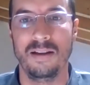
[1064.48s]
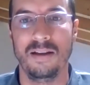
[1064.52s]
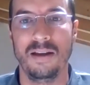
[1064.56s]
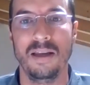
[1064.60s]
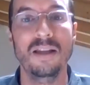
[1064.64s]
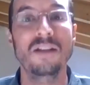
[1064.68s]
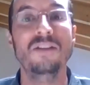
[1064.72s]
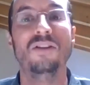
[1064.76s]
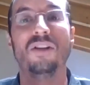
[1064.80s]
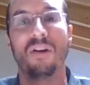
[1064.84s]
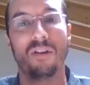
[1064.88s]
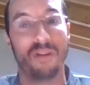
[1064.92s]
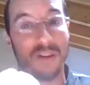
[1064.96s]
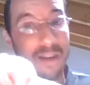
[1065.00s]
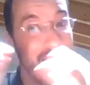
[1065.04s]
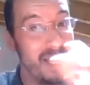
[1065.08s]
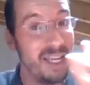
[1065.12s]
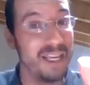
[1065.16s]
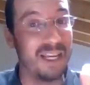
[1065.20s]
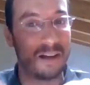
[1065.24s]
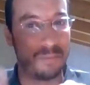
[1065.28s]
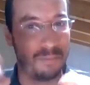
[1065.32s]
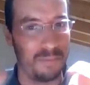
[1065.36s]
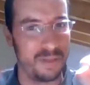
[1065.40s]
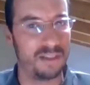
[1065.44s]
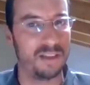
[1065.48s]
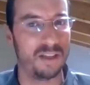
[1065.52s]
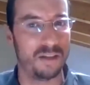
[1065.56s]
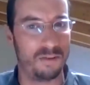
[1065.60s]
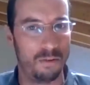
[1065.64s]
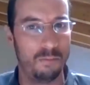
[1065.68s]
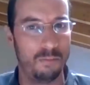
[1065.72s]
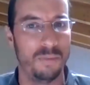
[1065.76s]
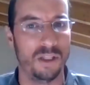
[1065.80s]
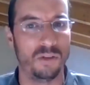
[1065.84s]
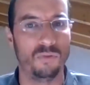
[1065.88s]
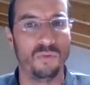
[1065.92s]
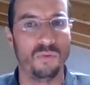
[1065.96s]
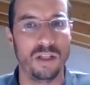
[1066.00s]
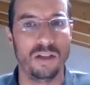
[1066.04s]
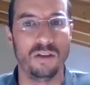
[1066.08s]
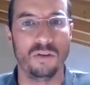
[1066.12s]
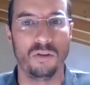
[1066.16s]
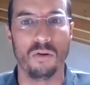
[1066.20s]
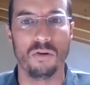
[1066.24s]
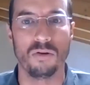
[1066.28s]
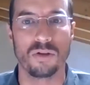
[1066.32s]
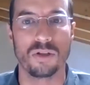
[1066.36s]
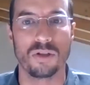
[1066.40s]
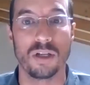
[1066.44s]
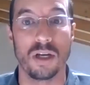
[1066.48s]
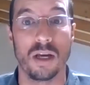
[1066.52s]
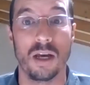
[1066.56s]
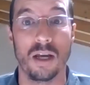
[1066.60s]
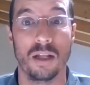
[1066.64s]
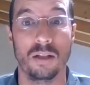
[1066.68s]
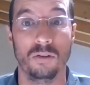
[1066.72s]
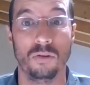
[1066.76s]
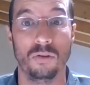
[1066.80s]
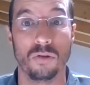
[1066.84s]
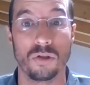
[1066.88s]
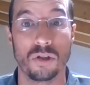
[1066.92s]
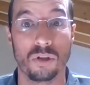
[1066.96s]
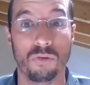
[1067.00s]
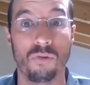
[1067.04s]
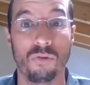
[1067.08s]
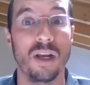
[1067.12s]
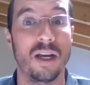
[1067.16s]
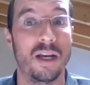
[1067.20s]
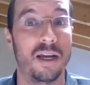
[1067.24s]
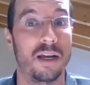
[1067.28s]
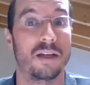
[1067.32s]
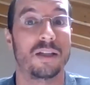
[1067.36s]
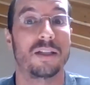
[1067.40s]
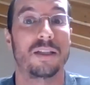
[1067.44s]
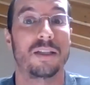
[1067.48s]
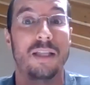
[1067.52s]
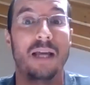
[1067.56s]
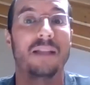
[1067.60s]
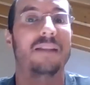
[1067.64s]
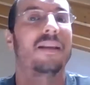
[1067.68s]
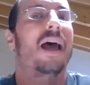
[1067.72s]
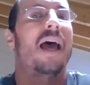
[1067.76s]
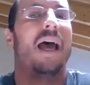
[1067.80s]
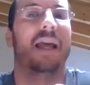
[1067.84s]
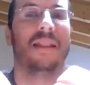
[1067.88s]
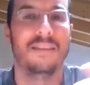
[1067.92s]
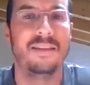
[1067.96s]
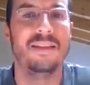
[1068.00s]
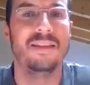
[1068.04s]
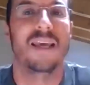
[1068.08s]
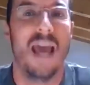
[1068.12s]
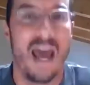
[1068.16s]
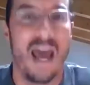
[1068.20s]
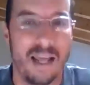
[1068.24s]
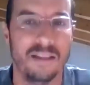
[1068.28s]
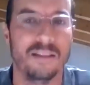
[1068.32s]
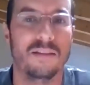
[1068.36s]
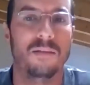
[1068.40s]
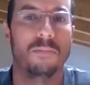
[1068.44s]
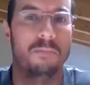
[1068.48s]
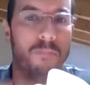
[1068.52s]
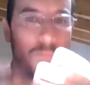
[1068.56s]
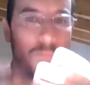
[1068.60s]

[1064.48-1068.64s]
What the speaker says: interlink between those triggers that at the end